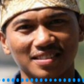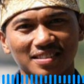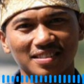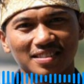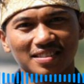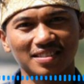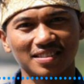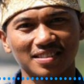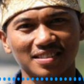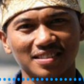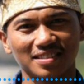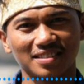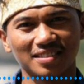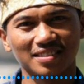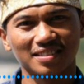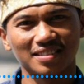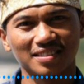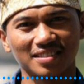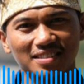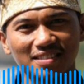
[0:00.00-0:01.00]

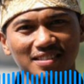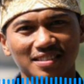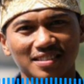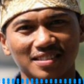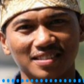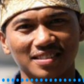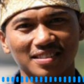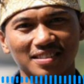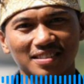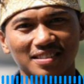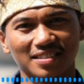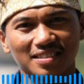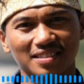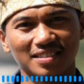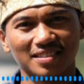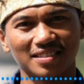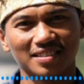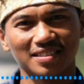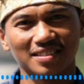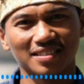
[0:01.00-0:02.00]

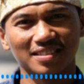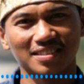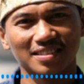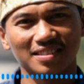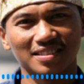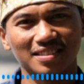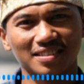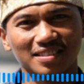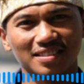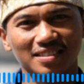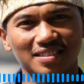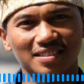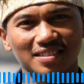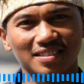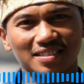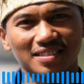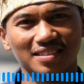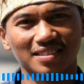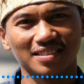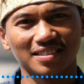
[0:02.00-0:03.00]

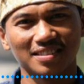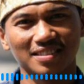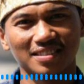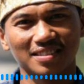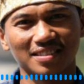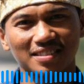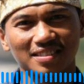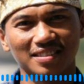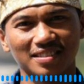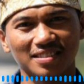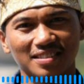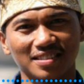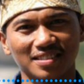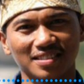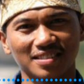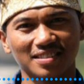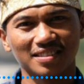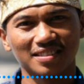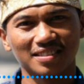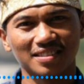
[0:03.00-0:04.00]

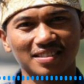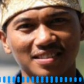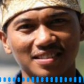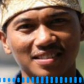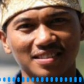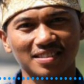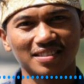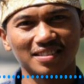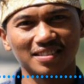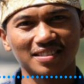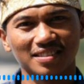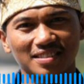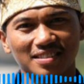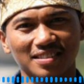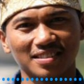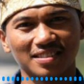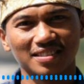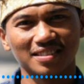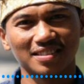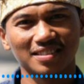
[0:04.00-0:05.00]

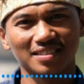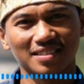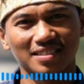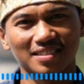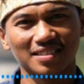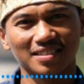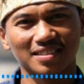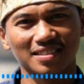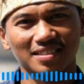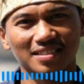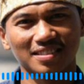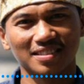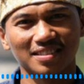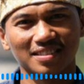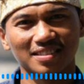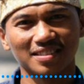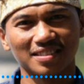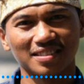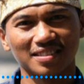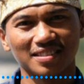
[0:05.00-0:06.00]

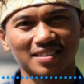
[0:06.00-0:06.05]
This person isn't speaking.